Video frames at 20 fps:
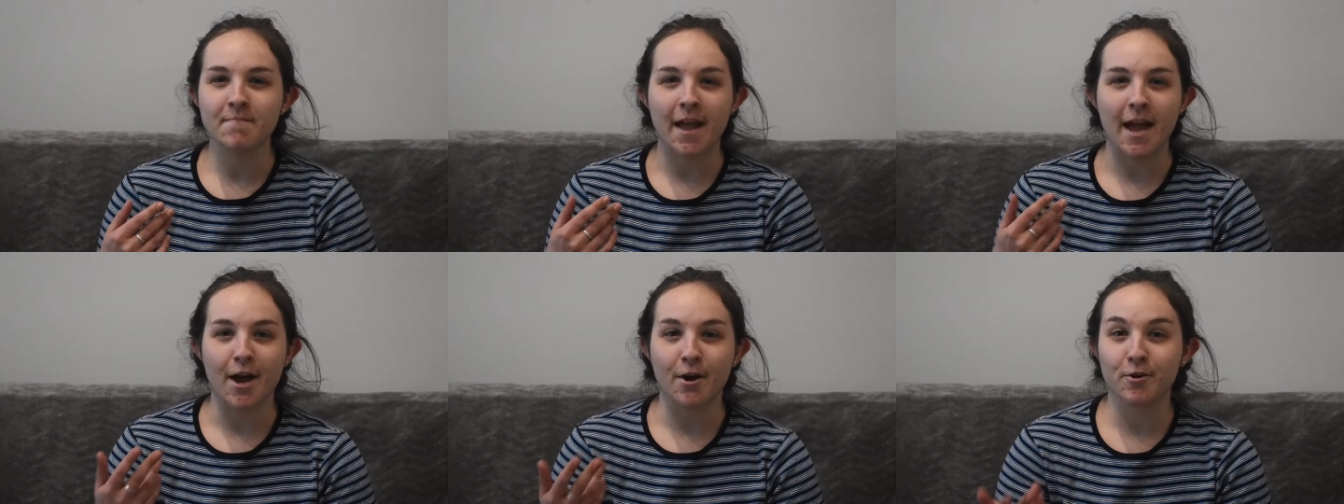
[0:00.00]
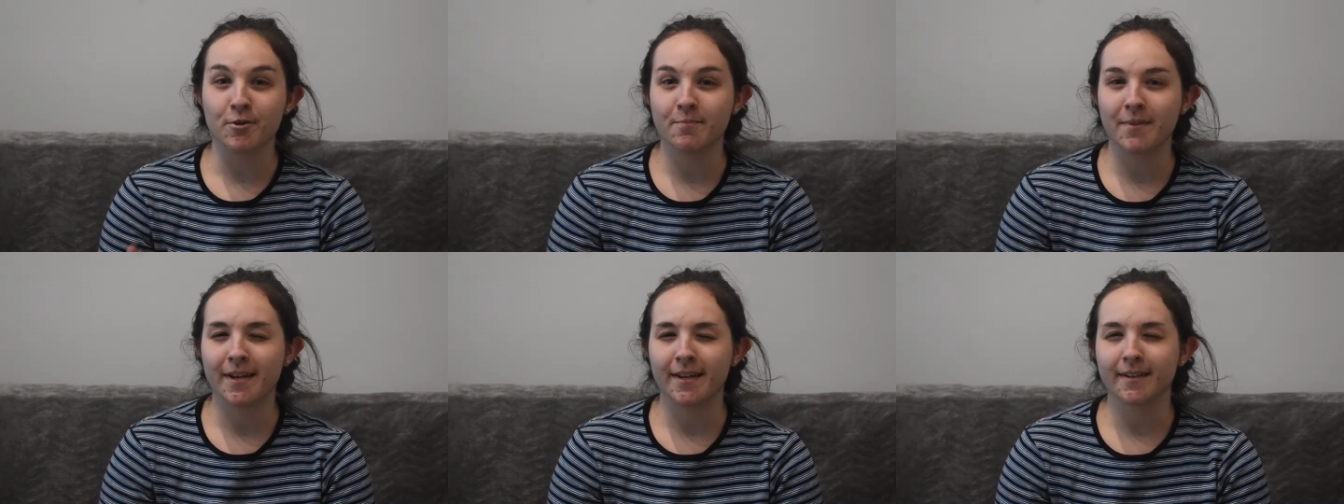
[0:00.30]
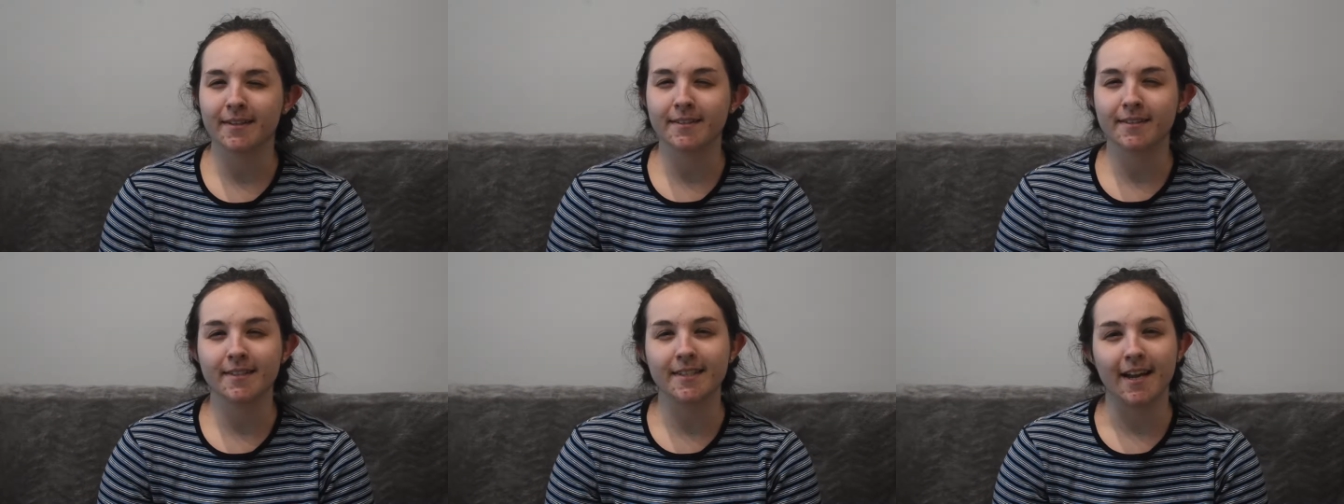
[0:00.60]
how to make
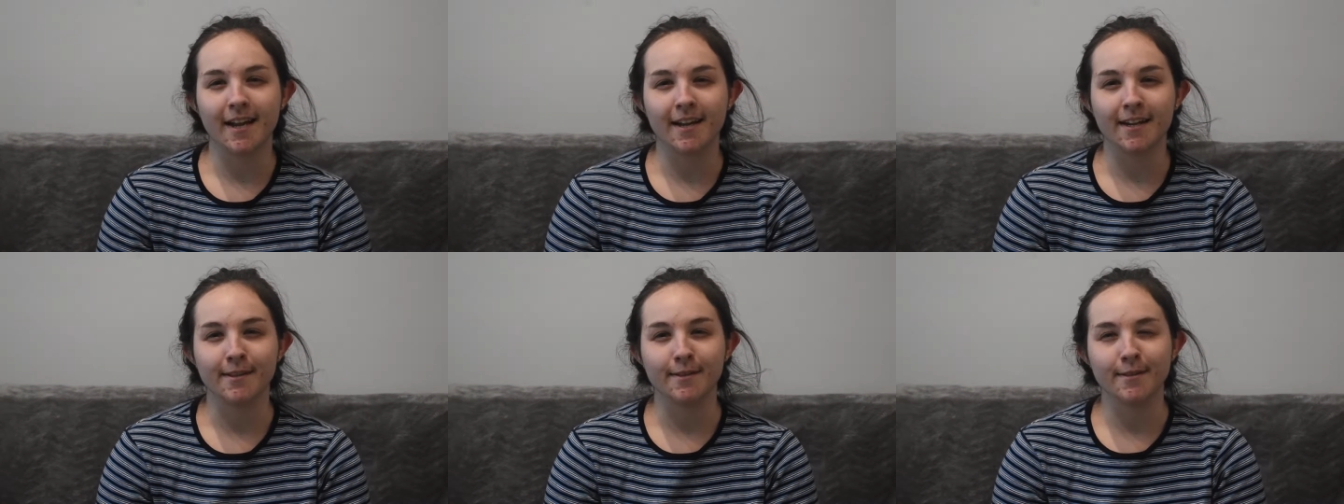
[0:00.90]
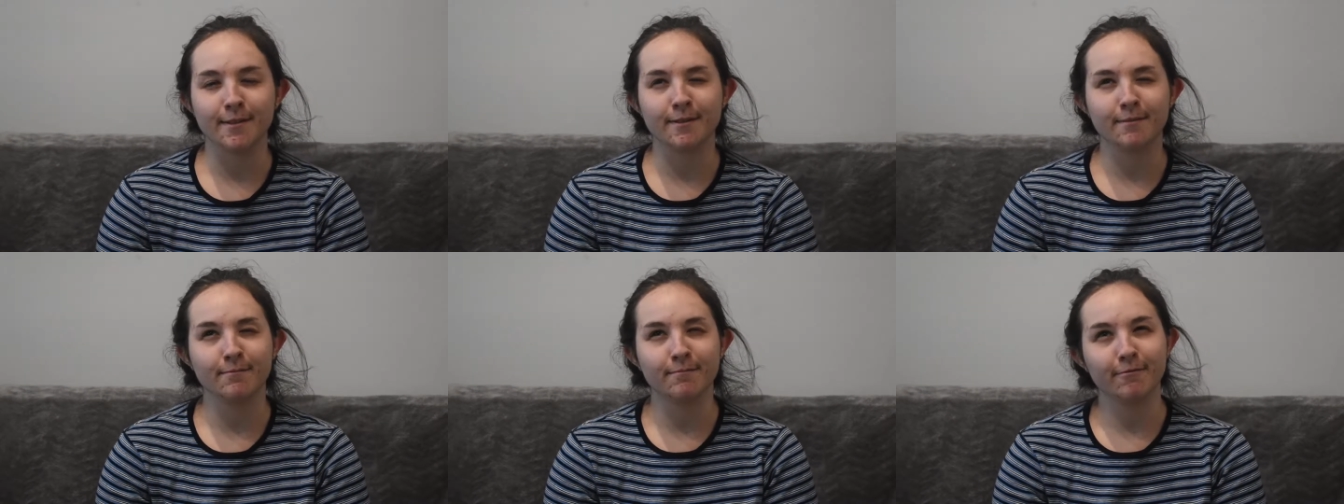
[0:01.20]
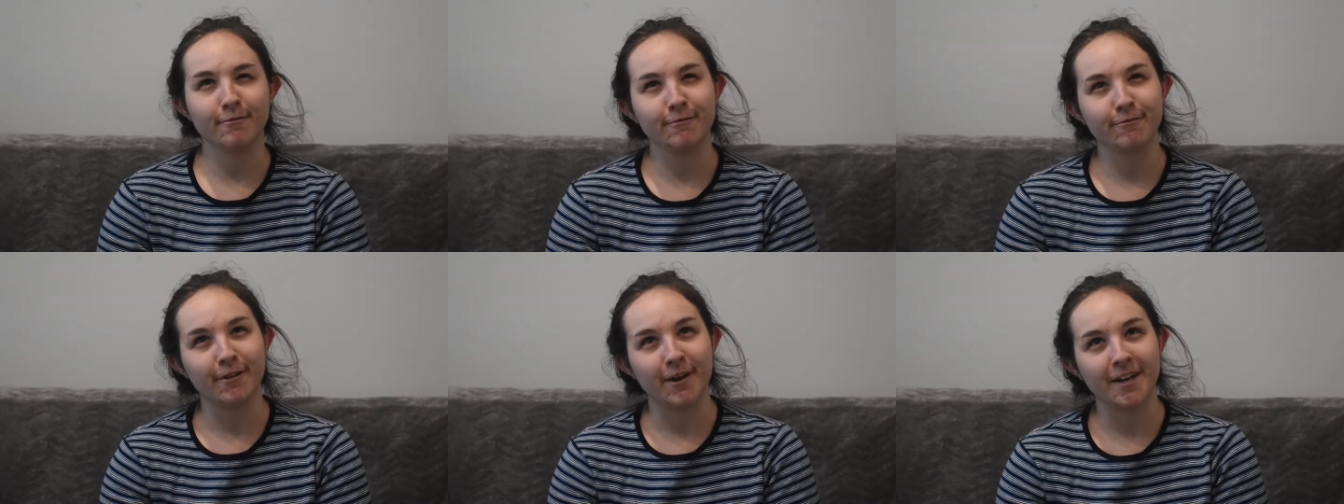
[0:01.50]
science
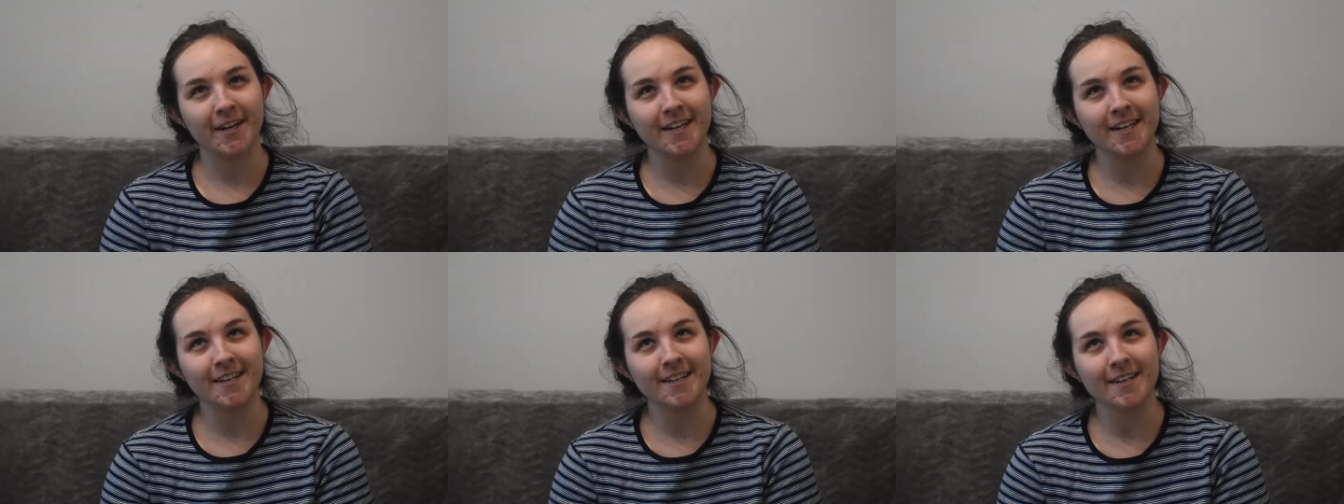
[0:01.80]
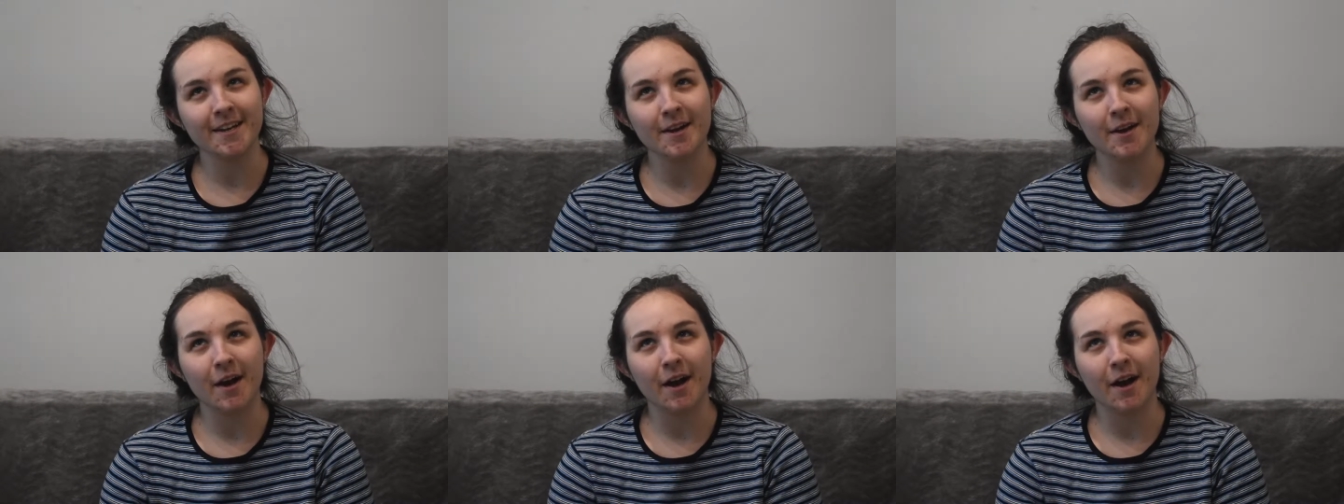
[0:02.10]
funny,